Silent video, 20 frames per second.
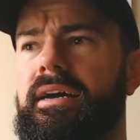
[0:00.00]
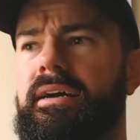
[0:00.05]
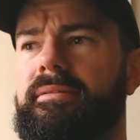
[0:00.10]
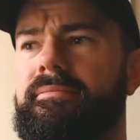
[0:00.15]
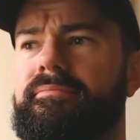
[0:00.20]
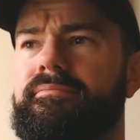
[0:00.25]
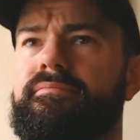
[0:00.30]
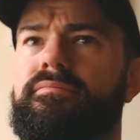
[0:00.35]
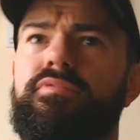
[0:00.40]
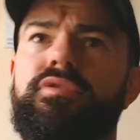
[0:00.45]

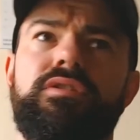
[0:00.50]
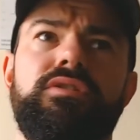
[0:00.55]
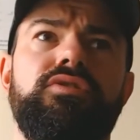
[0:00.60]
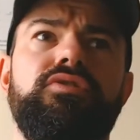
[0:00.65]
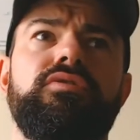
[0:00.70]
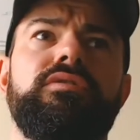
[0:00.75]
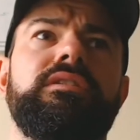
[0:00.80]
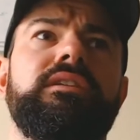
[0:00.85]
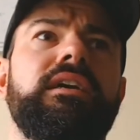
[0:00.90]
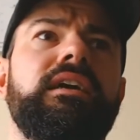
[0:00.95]
was
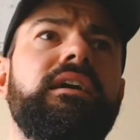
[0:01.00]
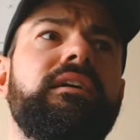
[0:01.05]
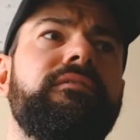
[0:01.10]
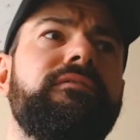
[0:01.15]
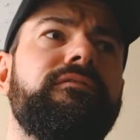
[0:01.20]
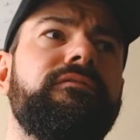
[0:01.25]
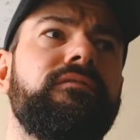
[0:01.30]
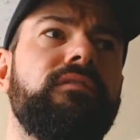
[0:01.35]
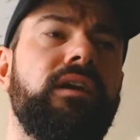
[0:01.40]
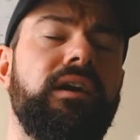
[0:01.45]
just
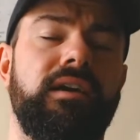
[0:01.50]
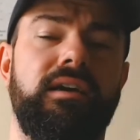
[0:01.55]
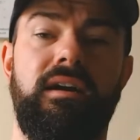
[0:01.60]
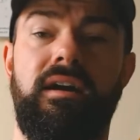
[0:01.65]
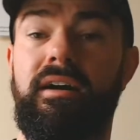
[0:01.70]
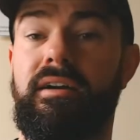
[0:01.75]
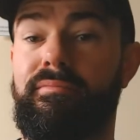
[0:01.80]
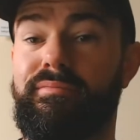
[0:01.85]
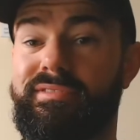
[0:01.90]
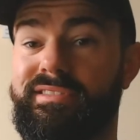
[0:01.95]
if
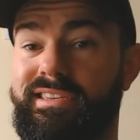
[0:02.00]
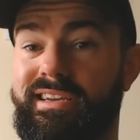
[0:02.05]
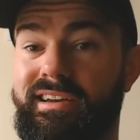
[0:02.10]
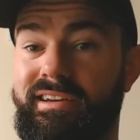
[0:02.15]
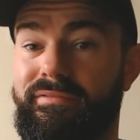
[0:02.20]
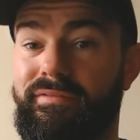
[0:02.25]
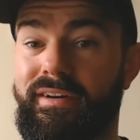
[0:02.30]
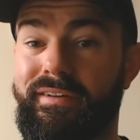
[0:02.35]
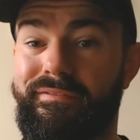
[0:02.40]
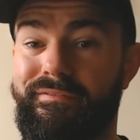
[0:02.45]

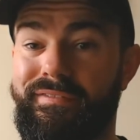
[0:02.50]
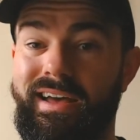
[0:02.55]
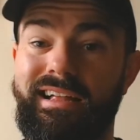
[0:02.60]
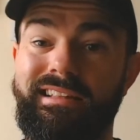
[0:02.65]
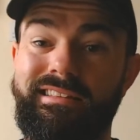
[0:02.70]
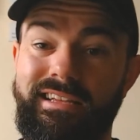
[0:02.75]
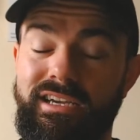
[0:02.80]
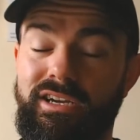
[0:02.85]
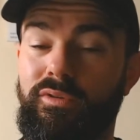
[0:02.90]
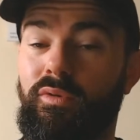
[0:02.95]
I felt
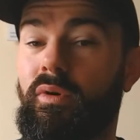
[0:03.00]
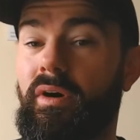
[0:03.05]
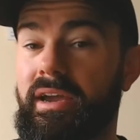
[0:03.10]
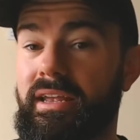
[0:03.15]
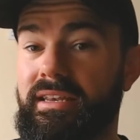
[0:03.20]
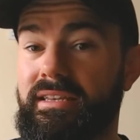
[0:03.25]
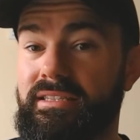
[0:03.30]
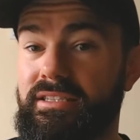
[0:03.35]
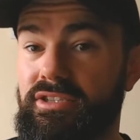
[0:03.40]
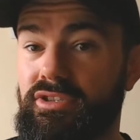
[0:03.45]
like
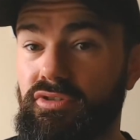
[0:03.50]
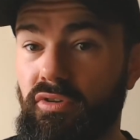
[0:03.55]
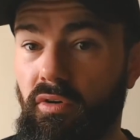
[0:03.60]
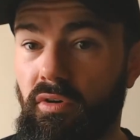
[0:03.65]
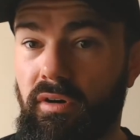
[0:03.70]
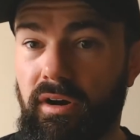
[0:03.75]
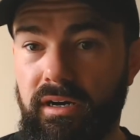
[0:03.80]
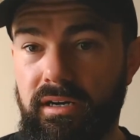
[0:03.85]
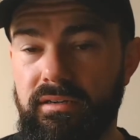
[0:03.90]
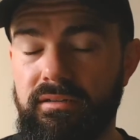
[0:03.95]
quite
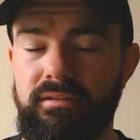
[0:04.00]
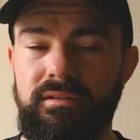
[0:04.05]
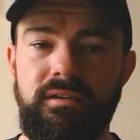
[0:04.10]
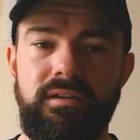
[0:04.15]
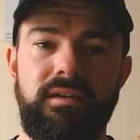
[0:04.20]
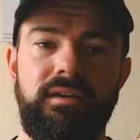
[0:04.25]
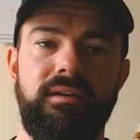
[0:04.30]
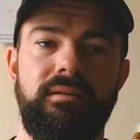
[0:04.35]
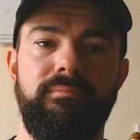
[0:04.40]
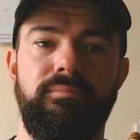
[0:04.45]
sore.
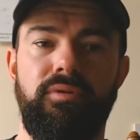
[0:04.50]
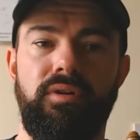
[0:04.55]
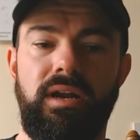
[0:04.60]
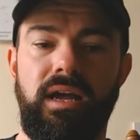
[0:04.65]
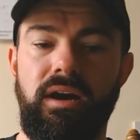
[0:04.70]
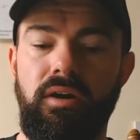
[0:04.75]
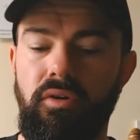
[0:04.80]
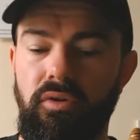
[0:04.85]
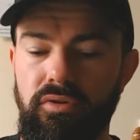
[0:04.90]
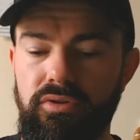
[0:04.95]

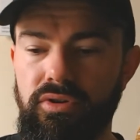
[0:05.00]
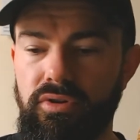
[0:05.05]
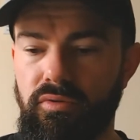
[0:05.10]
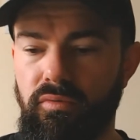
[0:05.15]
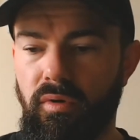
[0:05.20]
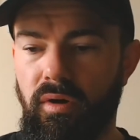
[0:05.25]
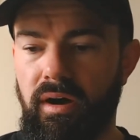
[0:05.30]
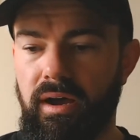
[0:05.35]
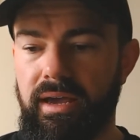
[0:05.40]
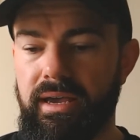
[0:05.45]
But
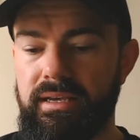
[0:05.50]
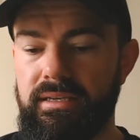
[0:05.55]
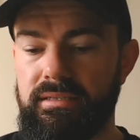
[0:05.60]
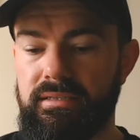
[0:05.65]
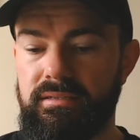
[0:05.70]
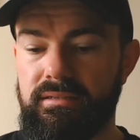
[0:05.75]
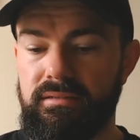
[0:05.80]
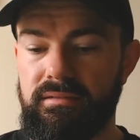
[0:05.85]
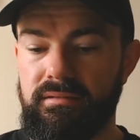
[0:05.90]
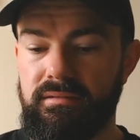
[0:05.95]

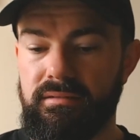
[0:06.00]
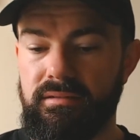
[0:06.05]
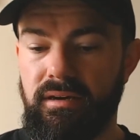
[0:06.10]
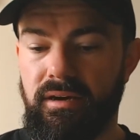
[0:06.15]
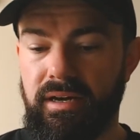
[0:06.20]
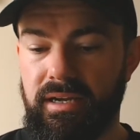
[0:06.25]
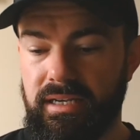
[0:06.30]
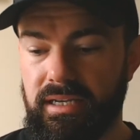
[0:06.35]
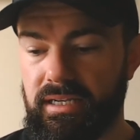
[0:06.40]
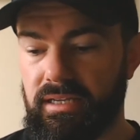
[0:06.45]
otherwise,
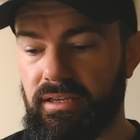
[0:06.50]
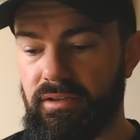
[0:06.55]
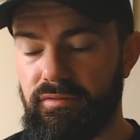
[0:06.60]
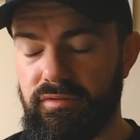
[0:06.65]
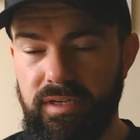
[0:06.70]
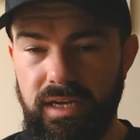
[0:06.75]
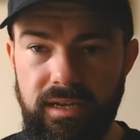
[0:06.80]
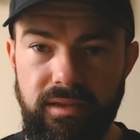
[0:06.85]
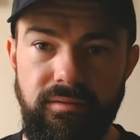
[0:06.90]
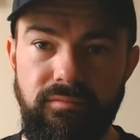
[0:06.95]
I didn't use
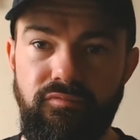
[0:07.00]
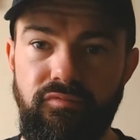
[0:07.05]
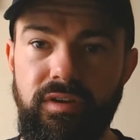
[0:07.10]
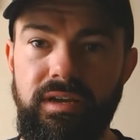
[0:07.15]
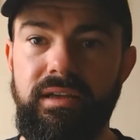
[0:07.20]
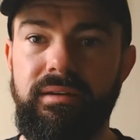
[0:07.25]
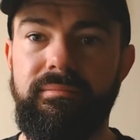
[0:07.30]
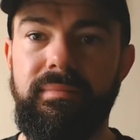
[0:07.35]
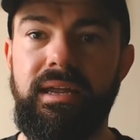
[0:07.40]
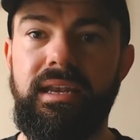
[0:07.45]
any
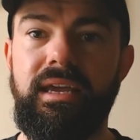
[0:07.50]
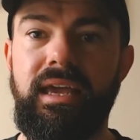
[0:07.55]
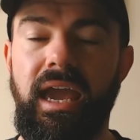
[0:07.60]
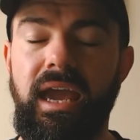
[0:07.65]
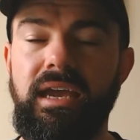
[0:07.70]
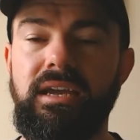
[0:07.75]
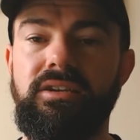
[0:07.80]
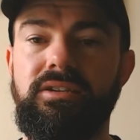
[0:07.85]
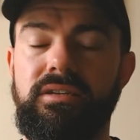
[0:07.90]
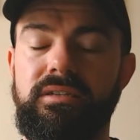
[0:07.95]
real
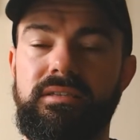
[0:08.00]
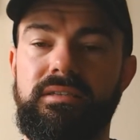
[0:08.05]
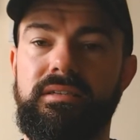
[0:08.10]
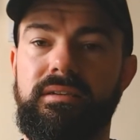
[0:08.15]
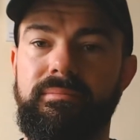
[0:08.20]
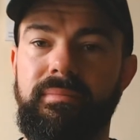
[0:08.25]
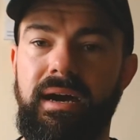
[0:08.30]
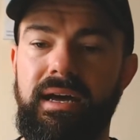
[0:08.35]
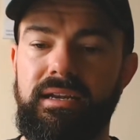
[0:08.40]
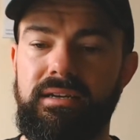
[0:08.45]
medications to
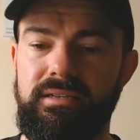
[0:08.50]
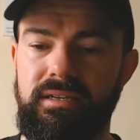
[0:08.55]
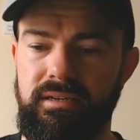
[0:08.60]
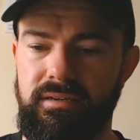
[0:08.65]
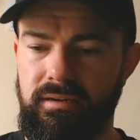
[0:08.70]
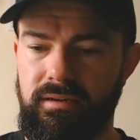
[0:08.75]
manage it.